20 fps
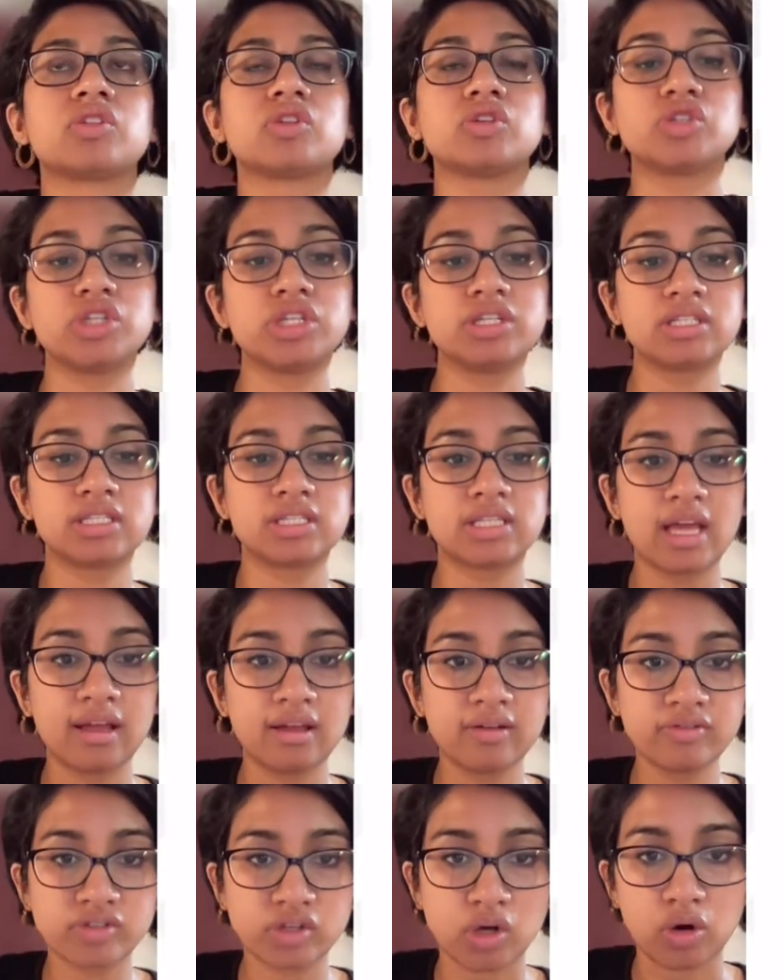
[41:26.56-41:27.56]
So she's
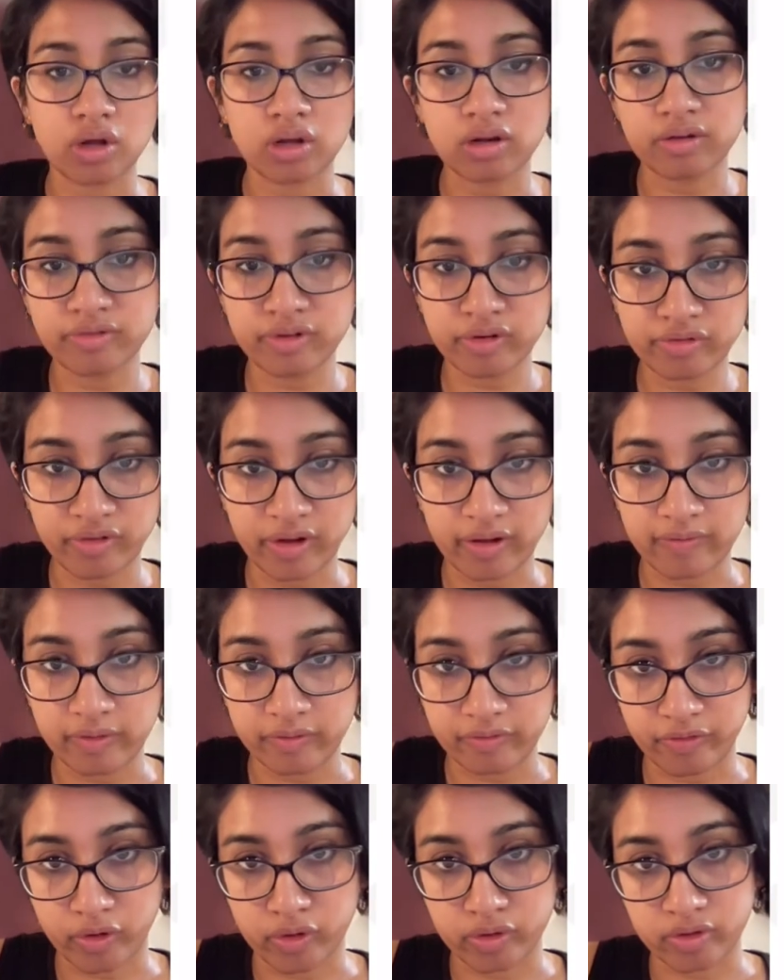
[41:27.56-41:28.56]
saved all of her
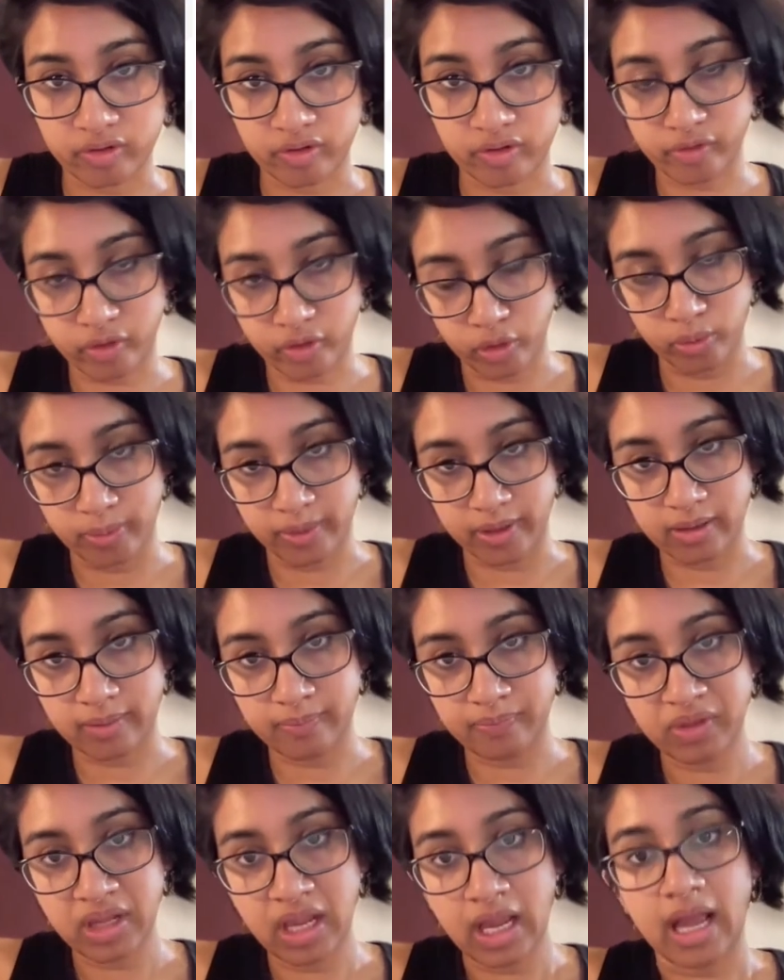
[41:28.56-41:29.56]
favorite photos of Cooper